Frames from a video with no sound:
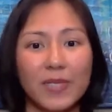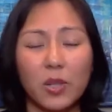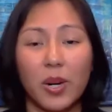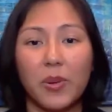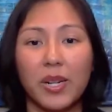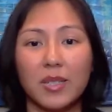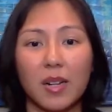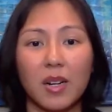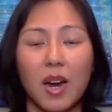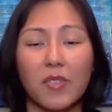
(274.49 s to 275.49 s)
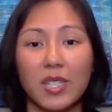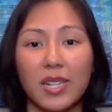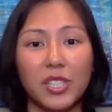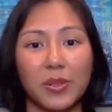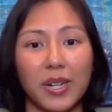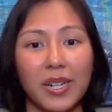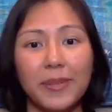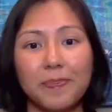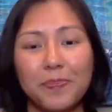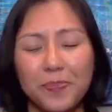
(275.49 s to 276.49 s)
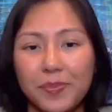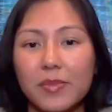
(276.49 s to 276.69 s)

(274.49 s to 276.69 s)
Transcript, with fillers: It's a great way to start a conversation, right?